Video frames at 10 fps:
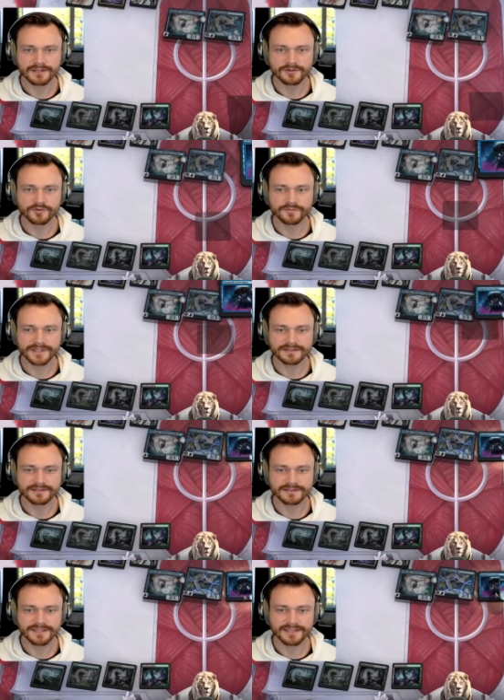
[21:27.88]
Crewmate.
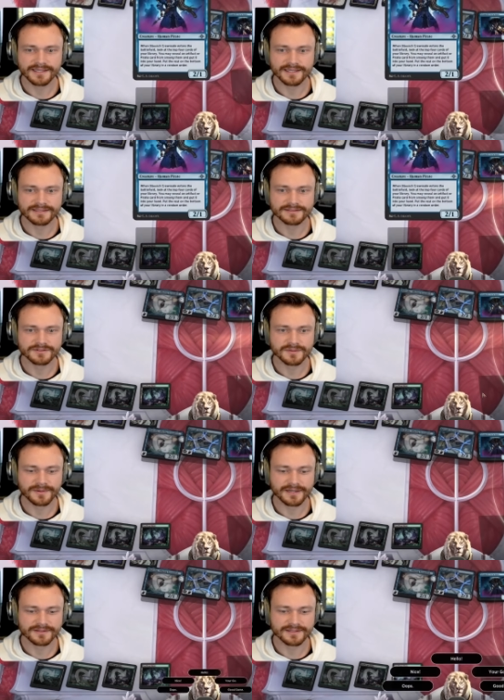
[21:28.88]
Yeah, doing the
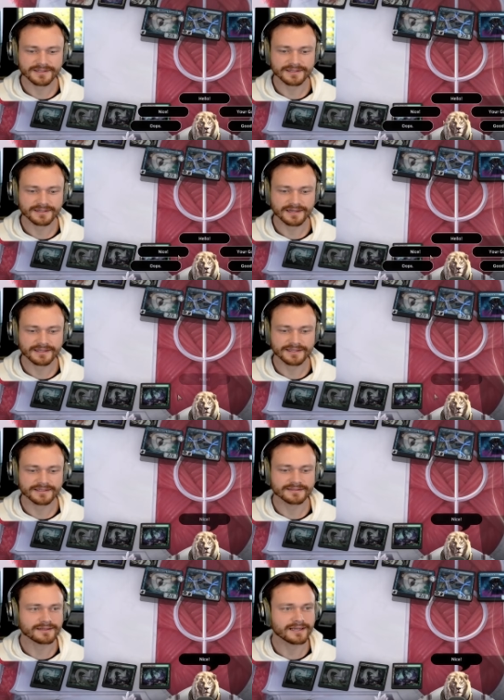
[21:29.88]
pirate thing. I like
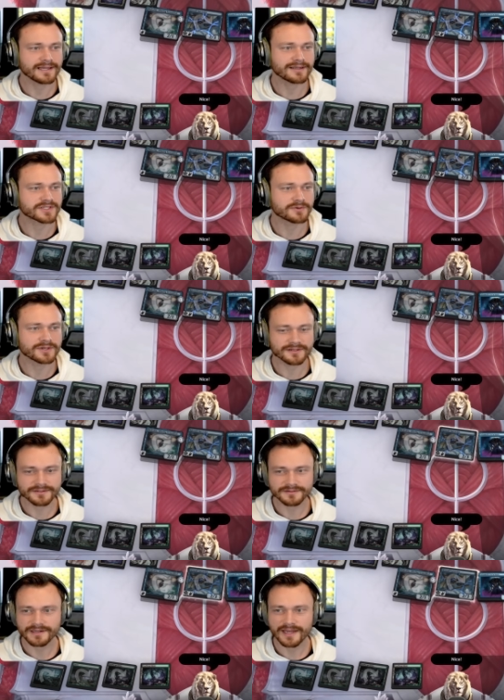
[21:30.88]
it. I like what's going on
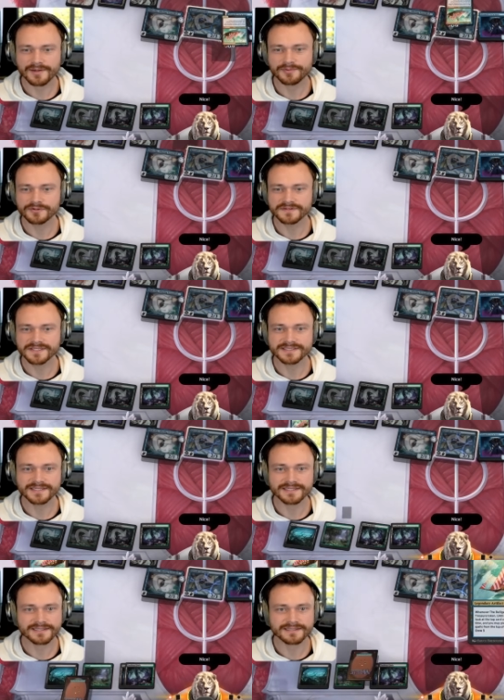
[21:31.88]
here. I approve of this
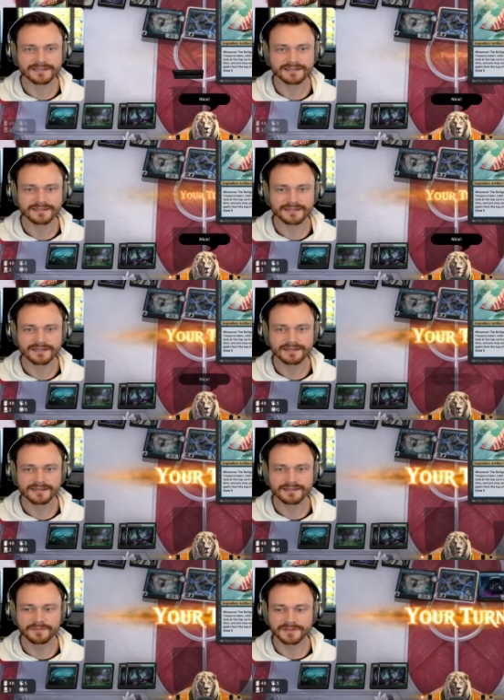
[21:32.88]
deck.
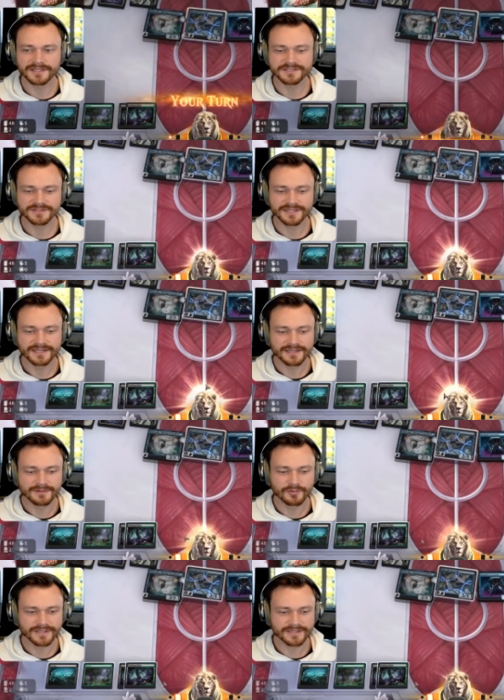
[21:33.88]
The Belligerent.
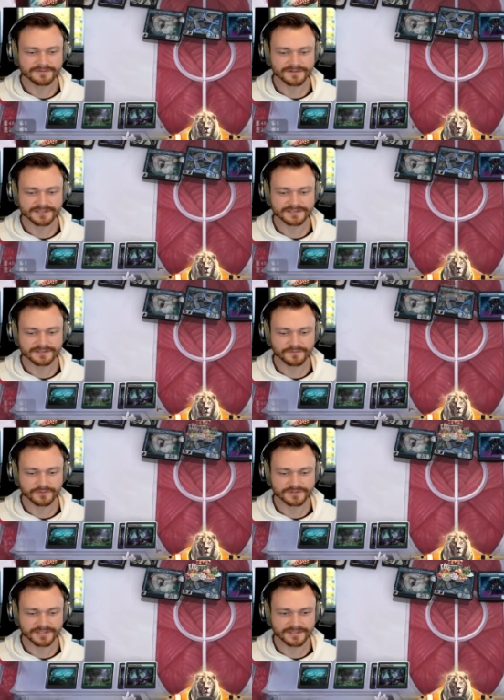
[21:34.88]
More land for us,
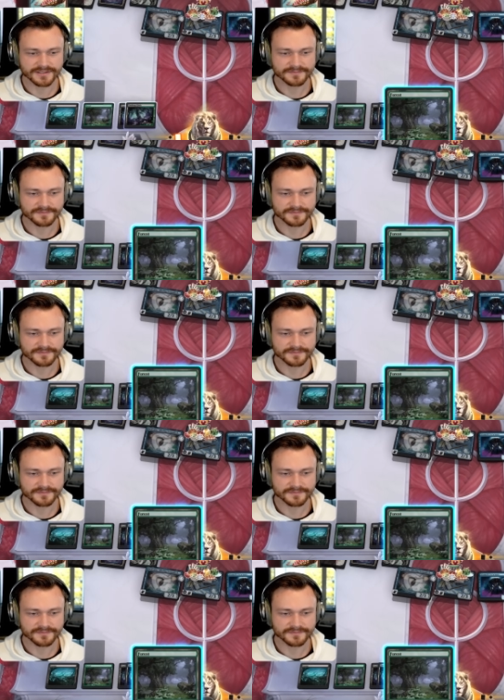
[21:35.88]
unfortunately.